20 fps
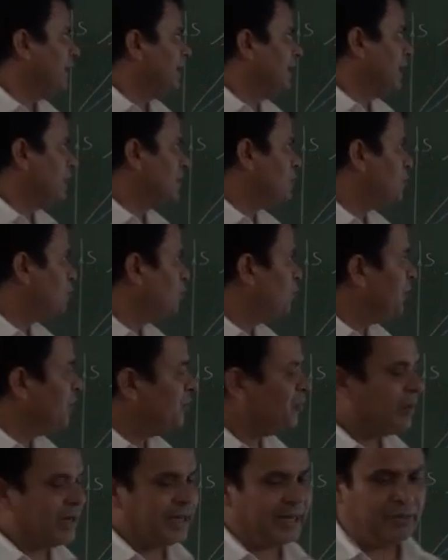
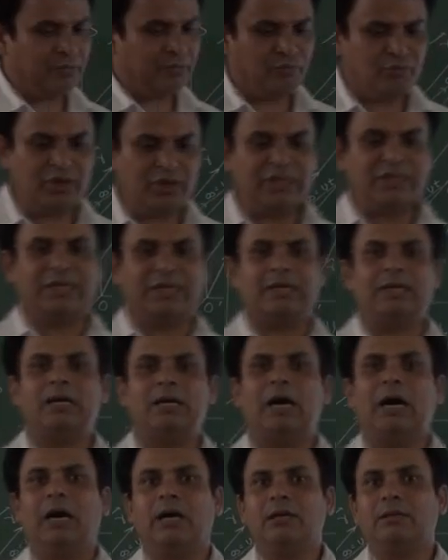Vx, Vy,
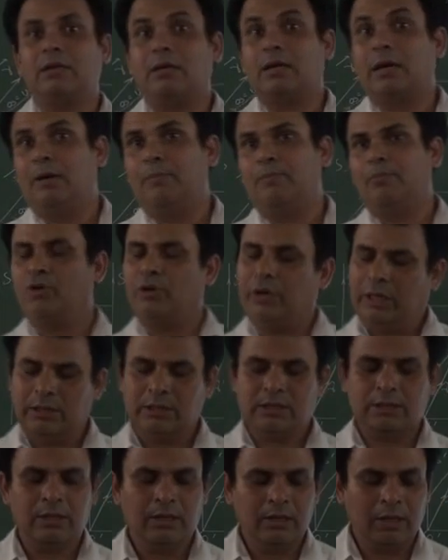Vz are the
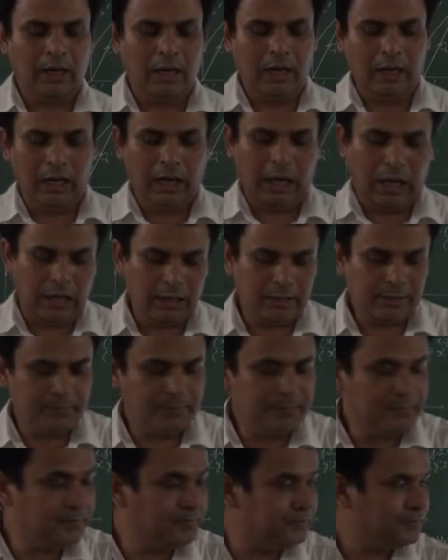component
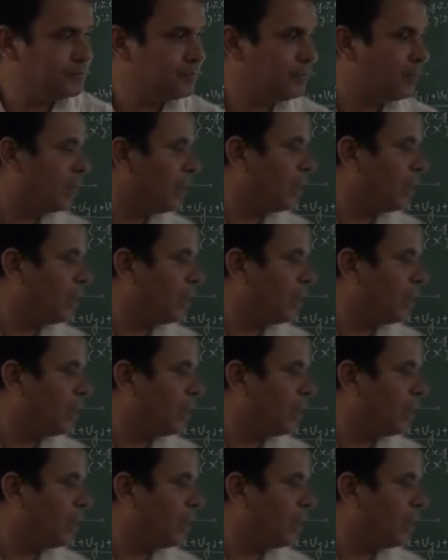along